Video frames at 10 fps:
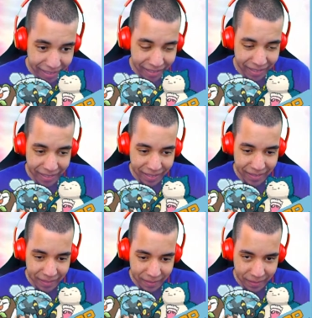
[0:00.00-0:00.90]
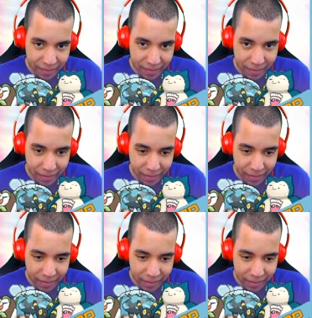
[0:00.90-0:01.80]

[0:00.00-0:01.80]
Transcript: No one is speaking in this clip.